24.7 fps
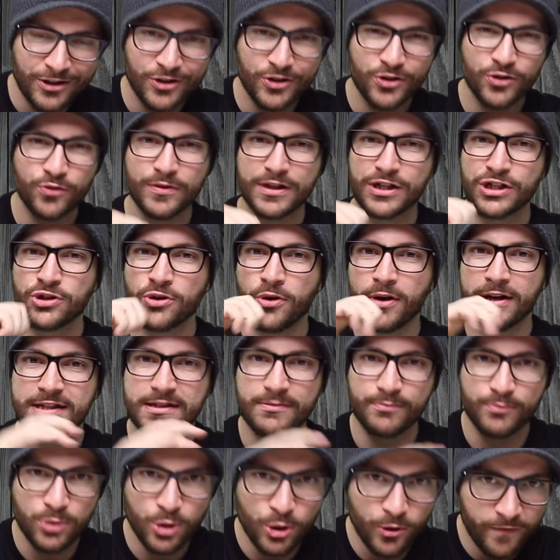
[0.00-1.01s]
who enjoys
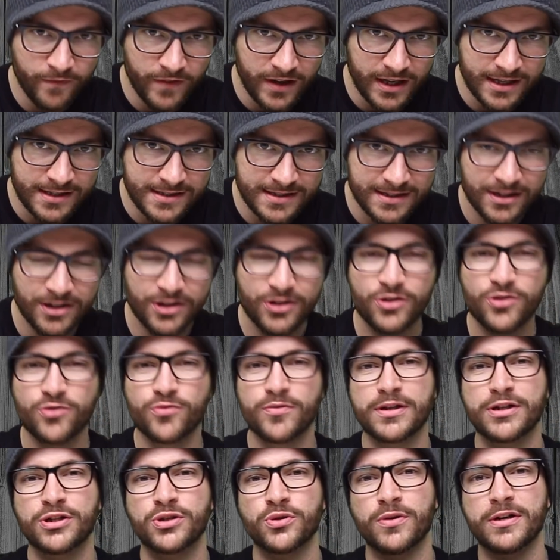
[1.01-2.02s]
movies, who
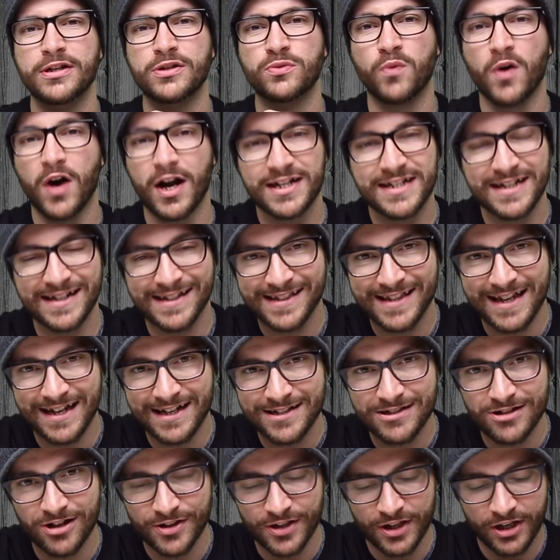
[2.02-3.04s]
enjoys watching
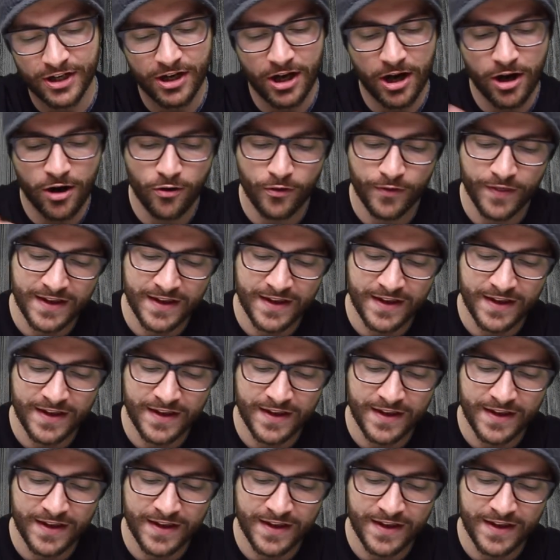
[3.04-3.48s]
things on the go.